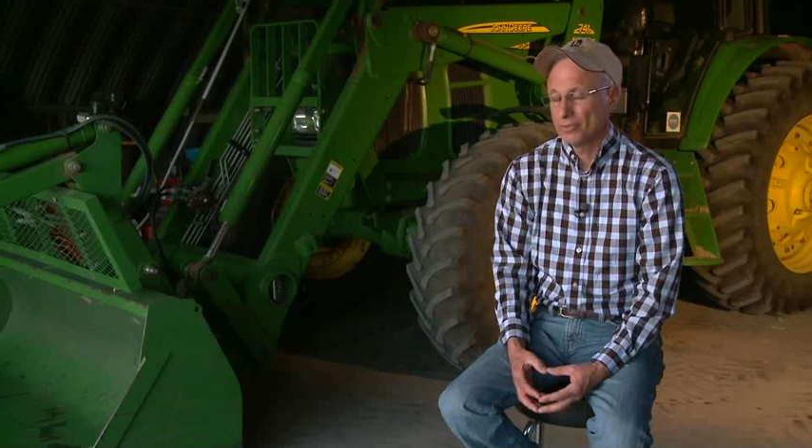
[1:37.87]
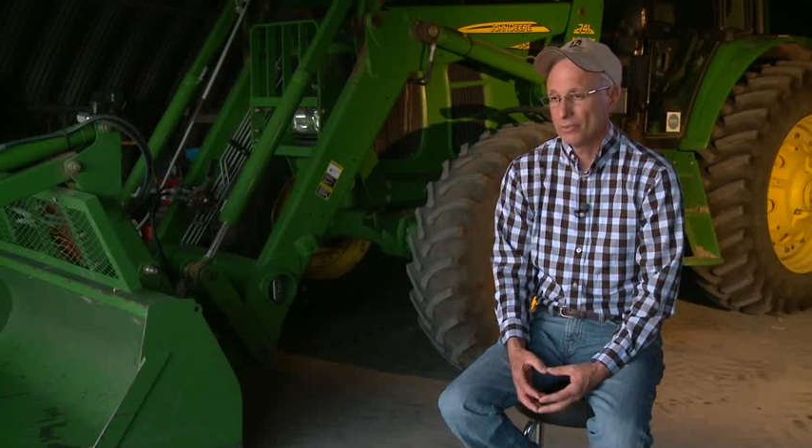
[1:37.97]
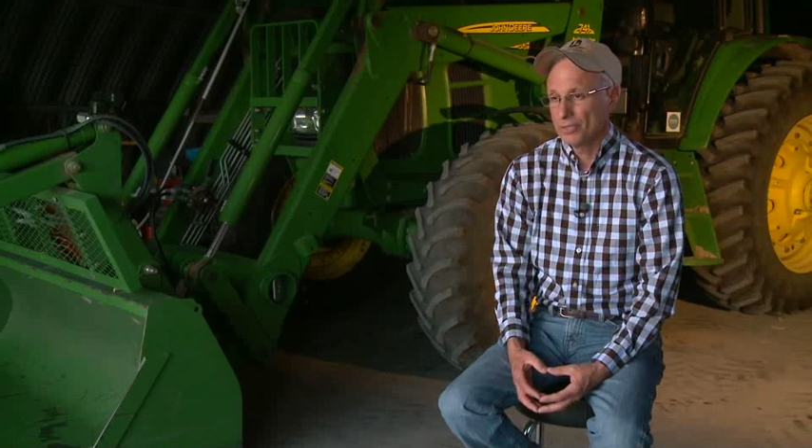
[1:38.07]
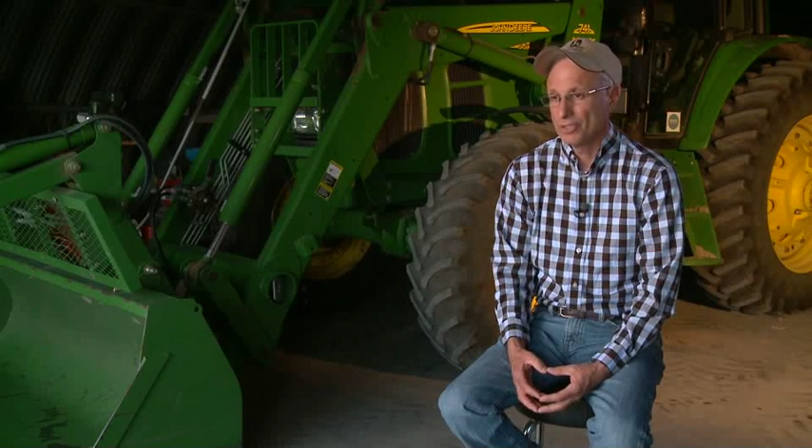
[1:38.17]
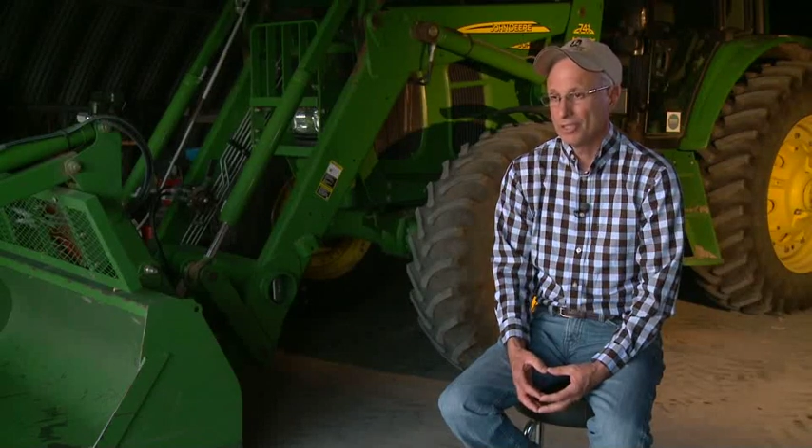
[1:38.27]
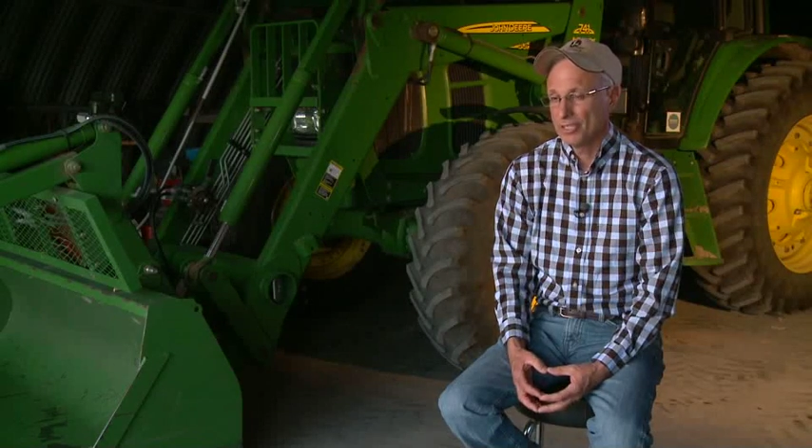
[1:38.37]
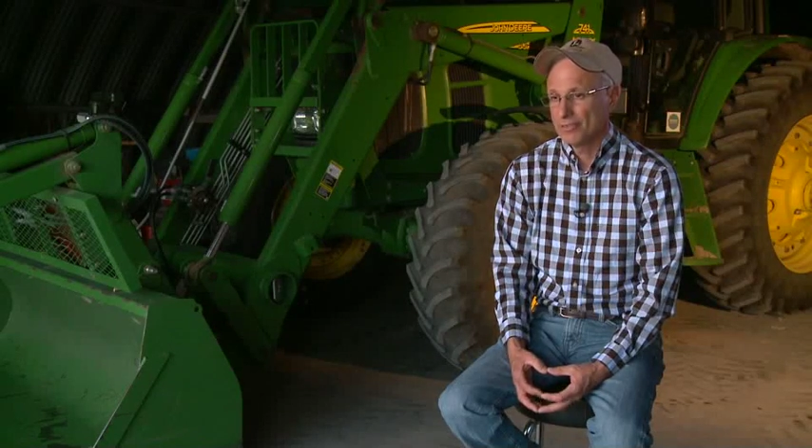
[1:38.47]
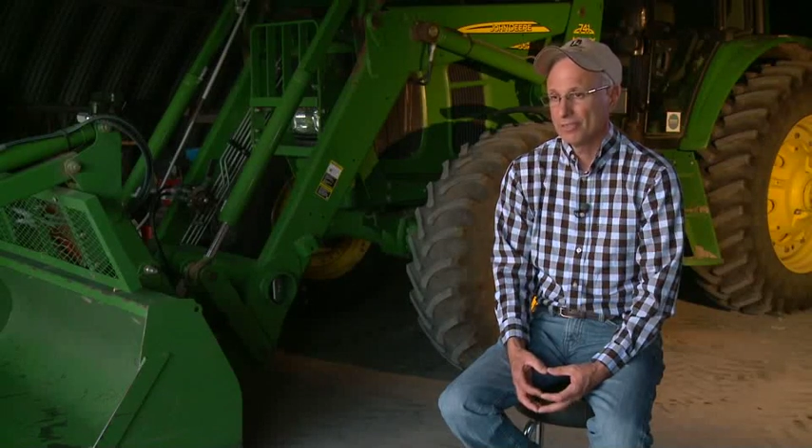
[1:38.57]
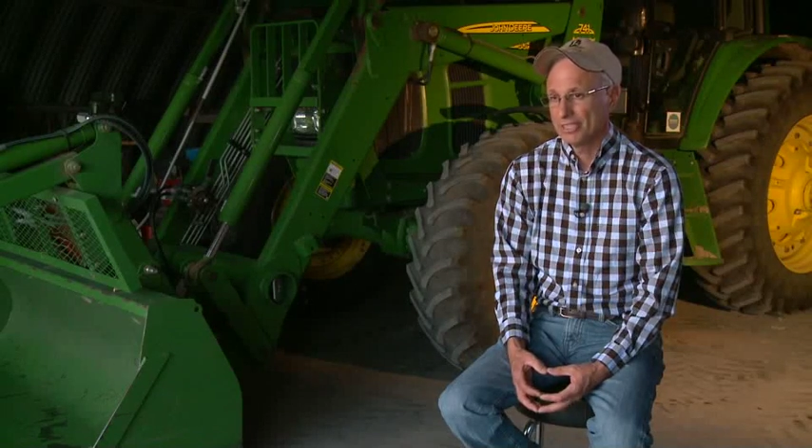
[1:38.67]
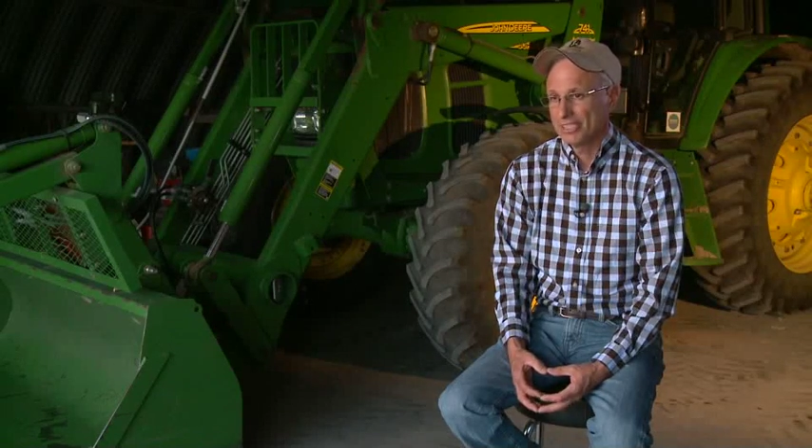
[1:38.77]
we are
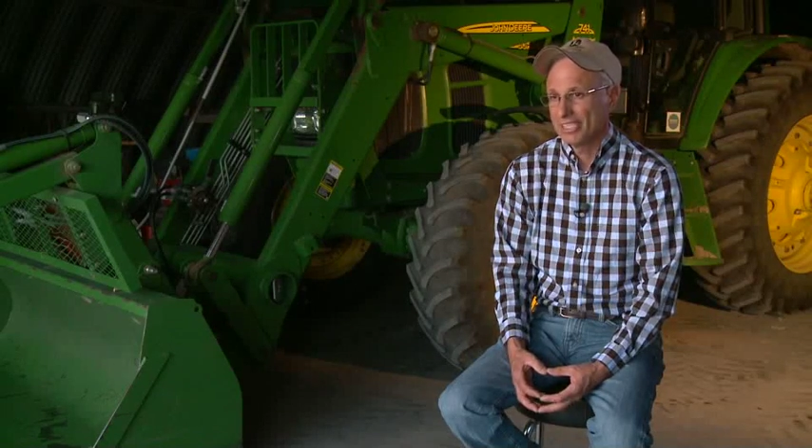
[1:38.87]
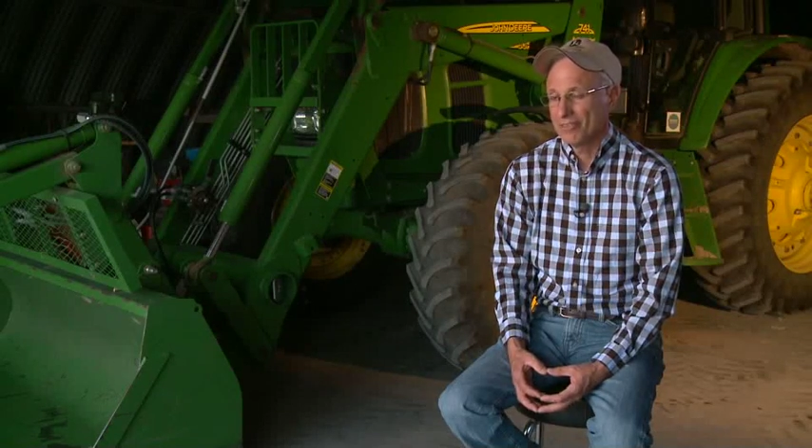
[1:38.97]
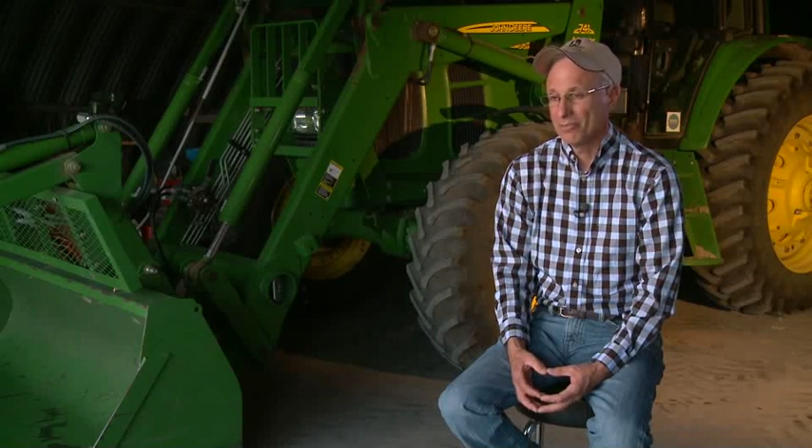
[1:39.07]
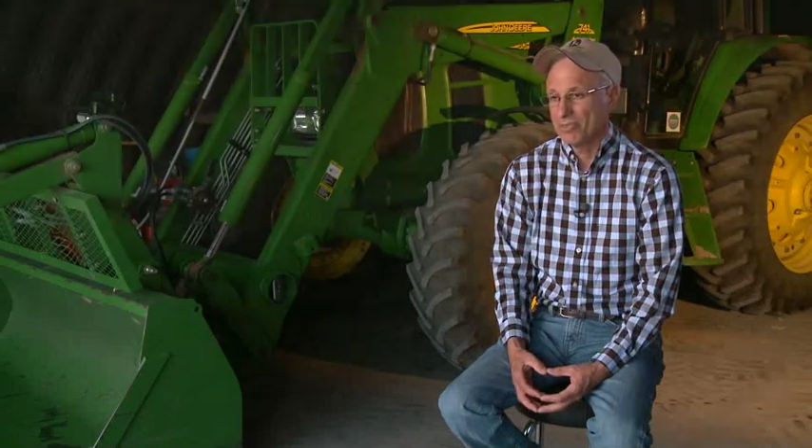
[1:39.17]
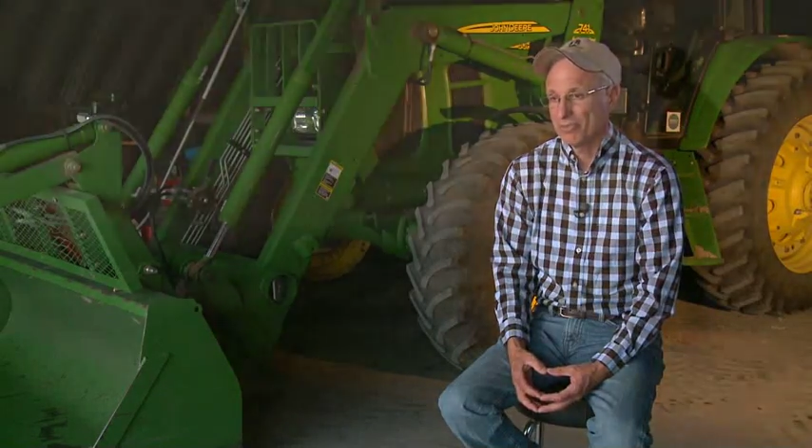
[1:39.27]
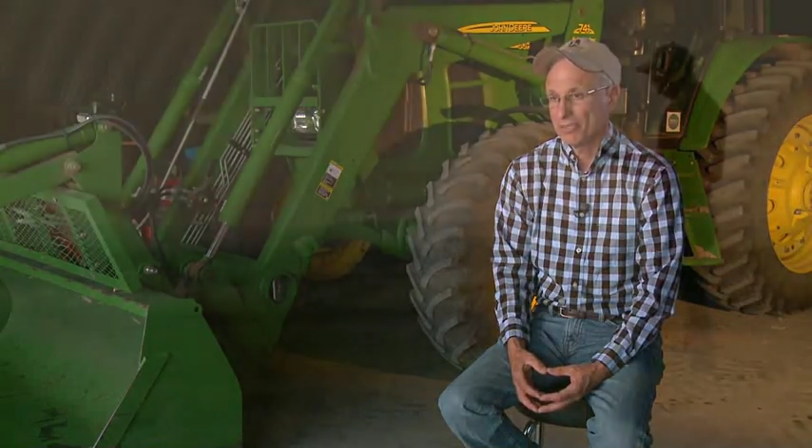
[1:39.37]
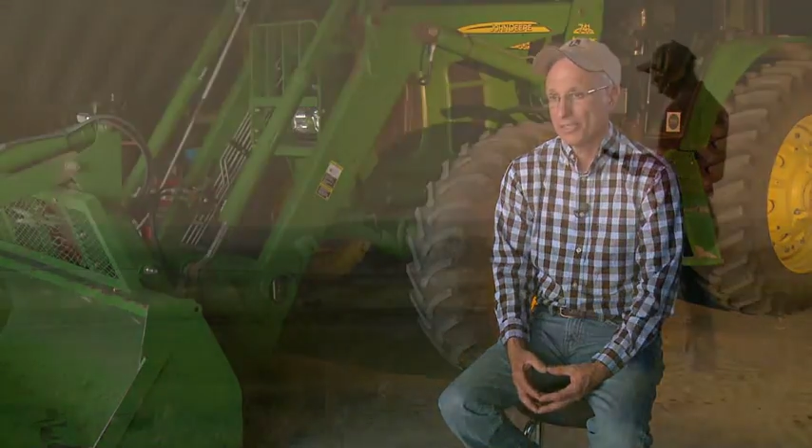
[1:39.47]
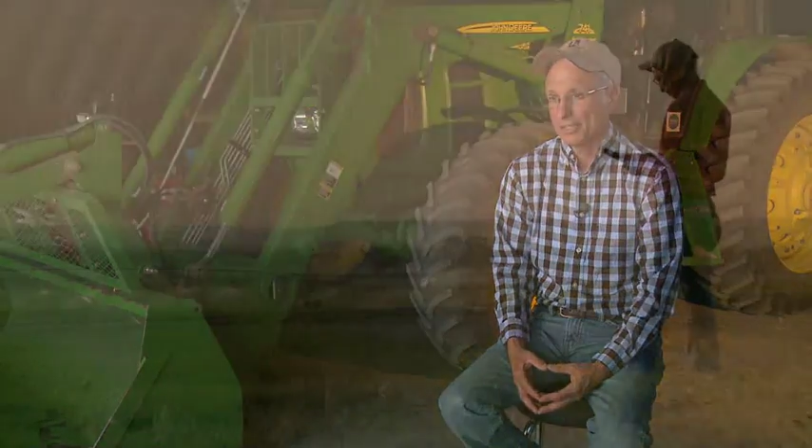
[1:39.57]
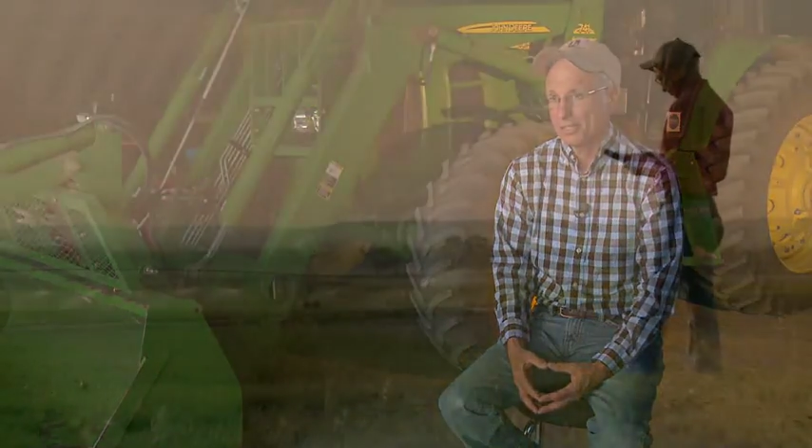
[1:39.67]
definitely going to have to be very good